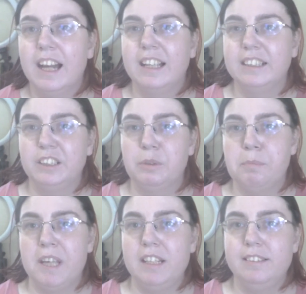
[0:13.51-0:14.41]
a little
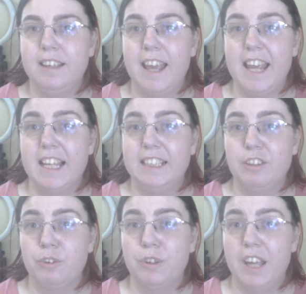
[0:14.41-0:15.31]
bit. And
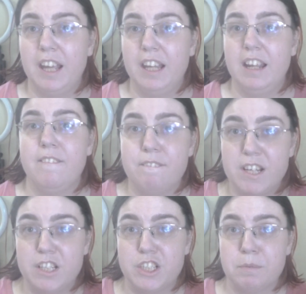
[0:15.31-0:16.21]
let's go ahead and
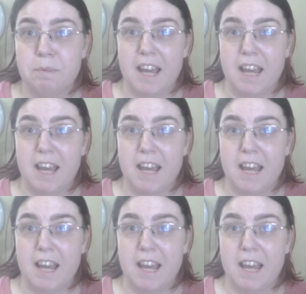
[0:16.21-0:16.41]
finish my